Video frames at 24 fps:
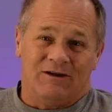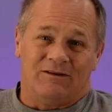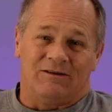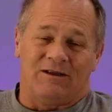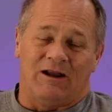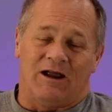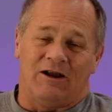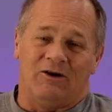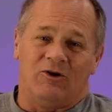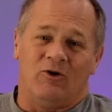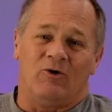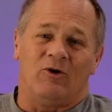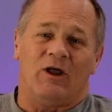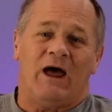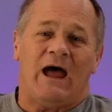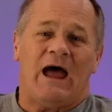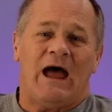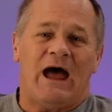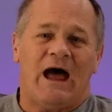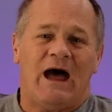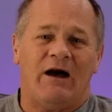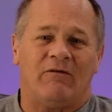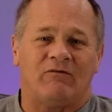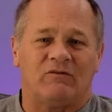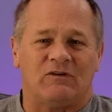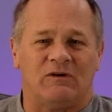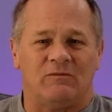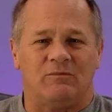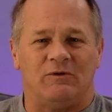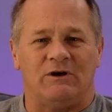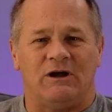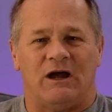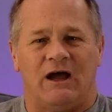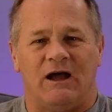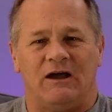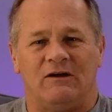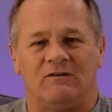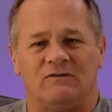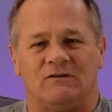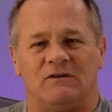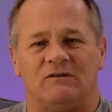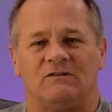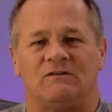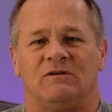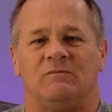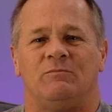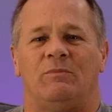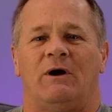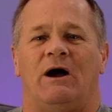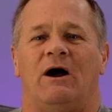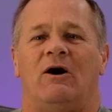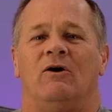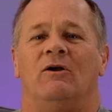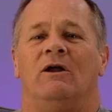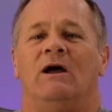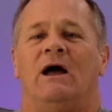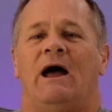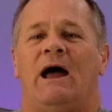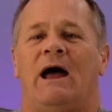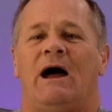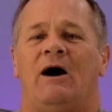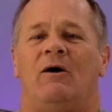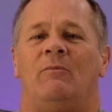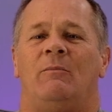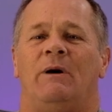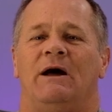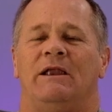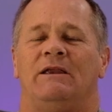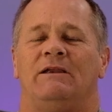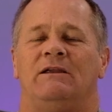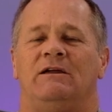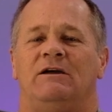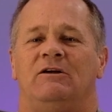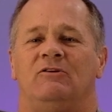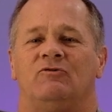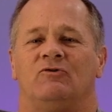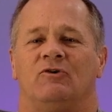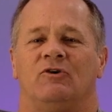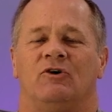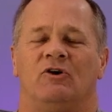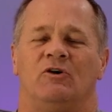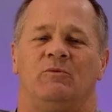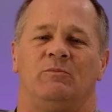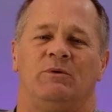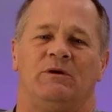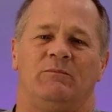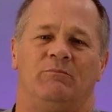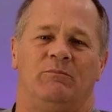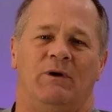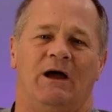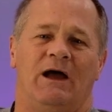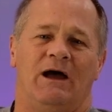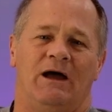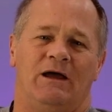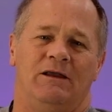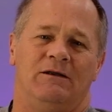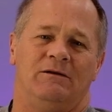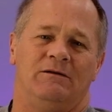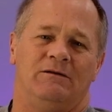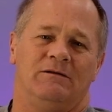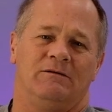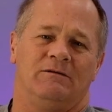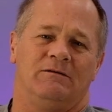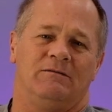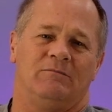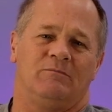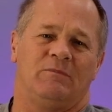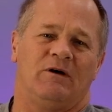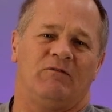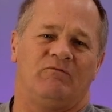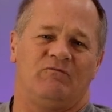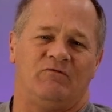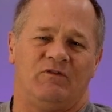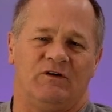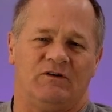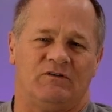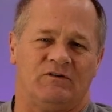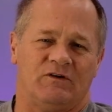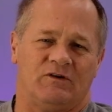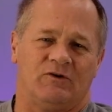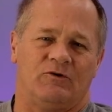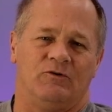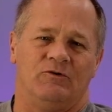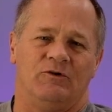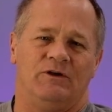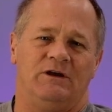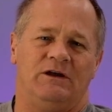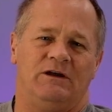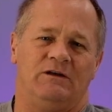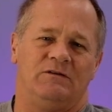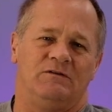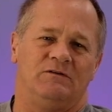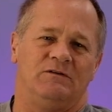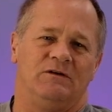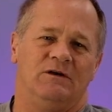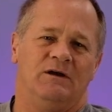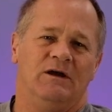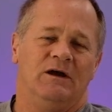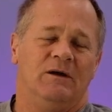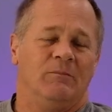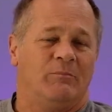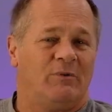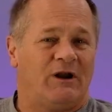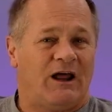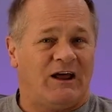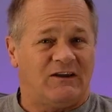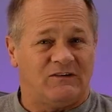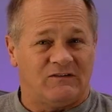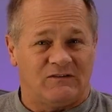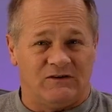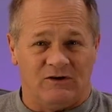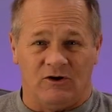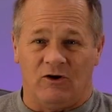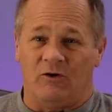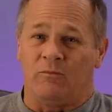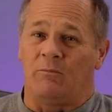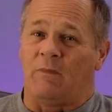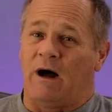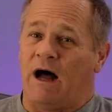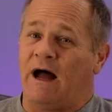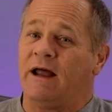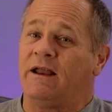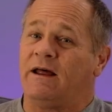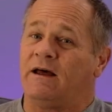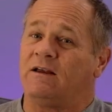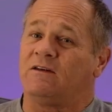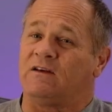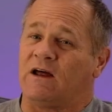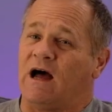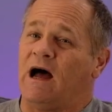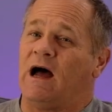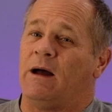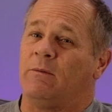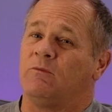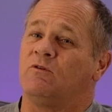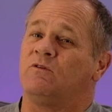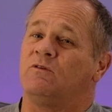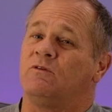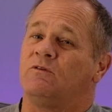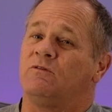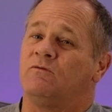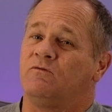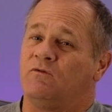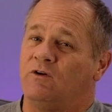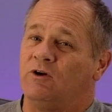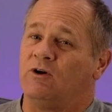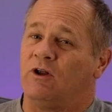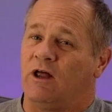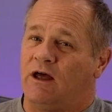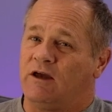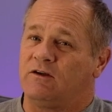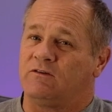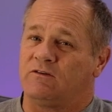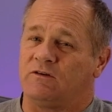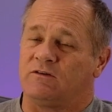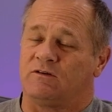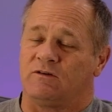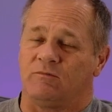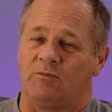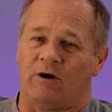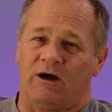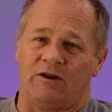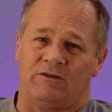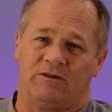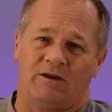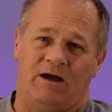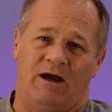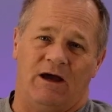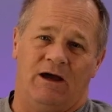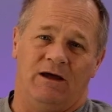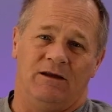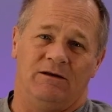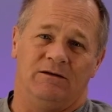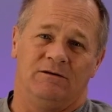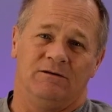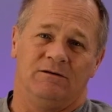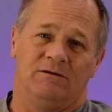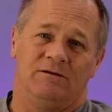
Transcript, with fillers: That I don't have to be anxious about how my needs are going to be met, my physical needs, but I still might at times feel anxious about that.